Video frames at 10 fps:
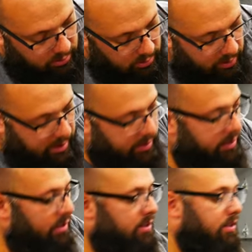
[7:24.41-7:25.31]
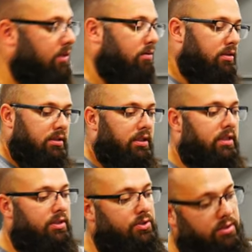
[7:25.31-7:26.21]
All righty, so
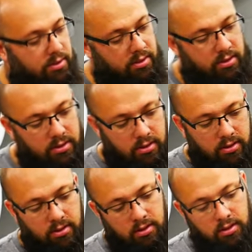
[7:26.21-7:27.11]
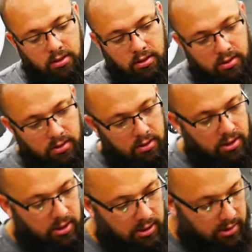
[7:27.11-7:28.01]
ignition
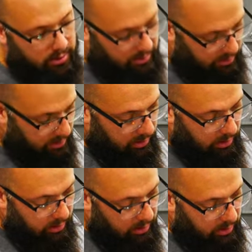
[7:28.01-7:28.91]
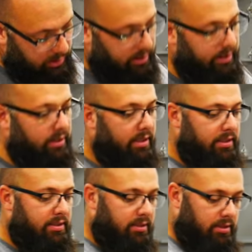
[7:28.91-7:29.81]
on,
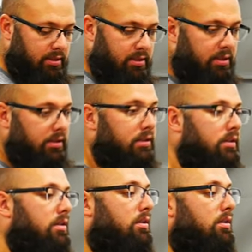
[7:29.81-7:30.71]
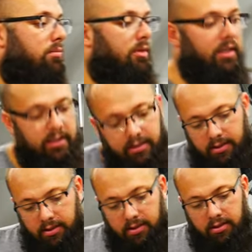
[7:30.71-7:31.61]
headlights on, bright.
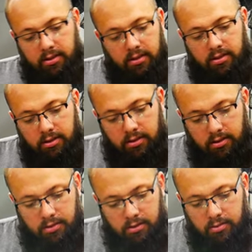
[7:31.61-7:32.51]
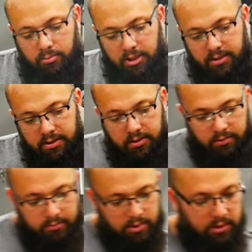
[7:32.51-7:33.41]
Bright
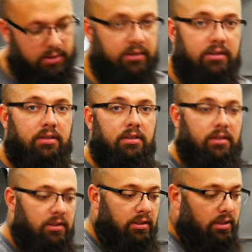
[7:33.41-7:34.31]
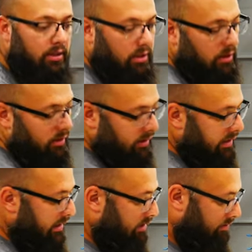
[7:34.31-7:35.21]
still works.
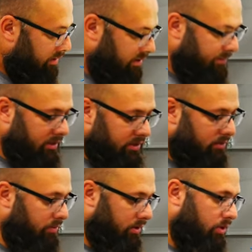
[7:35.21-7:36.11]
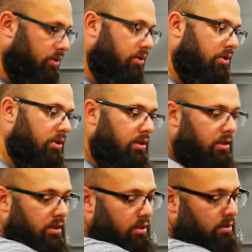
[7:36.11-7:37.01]
Now where's my switch?
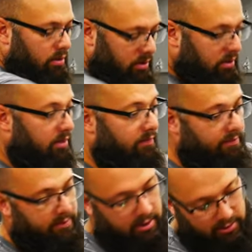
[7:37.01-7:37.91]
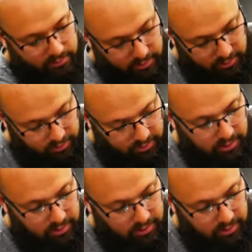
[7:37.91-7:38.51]
Here, let's see if the fogs work.